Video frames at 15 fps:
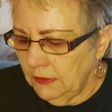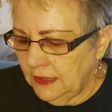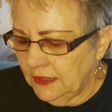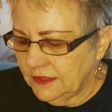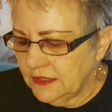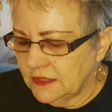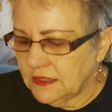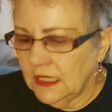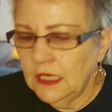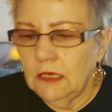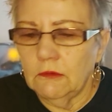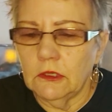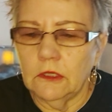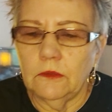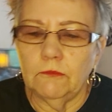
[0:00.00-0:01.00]
we got the
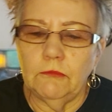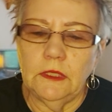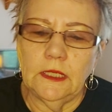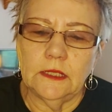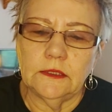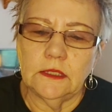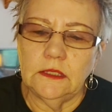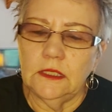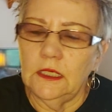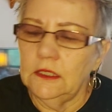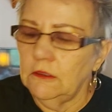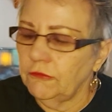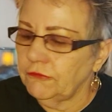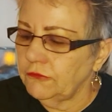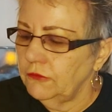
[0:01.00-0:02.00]
Tower, and we got the
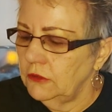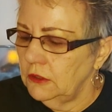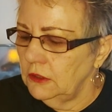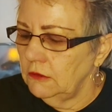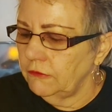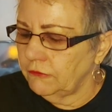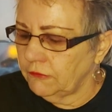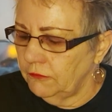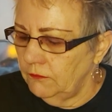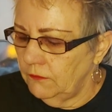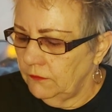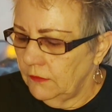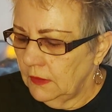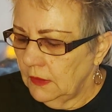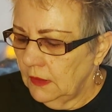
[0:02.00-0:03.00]
Knight of Swords,
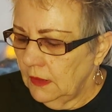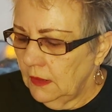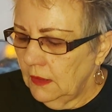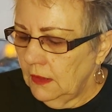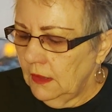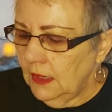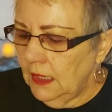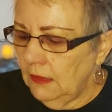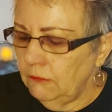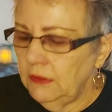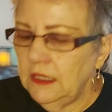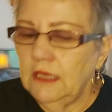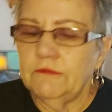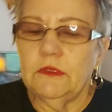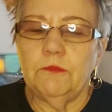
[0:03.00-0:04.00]
and
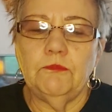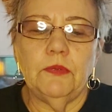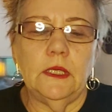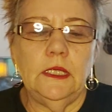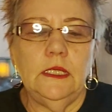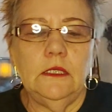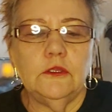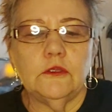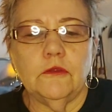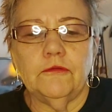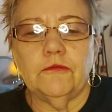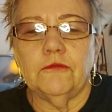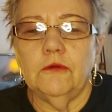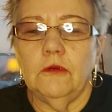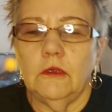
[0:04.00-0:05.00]
we have the Page of
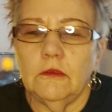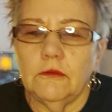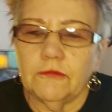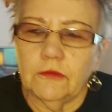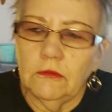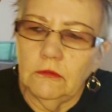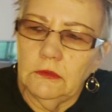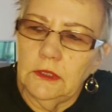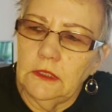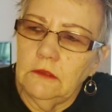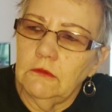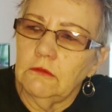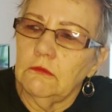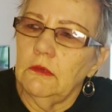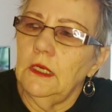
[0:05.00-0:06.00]
Swords. Holy
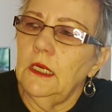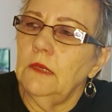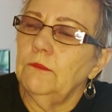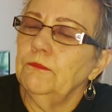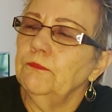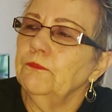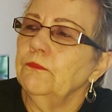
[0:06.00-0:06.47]
crap.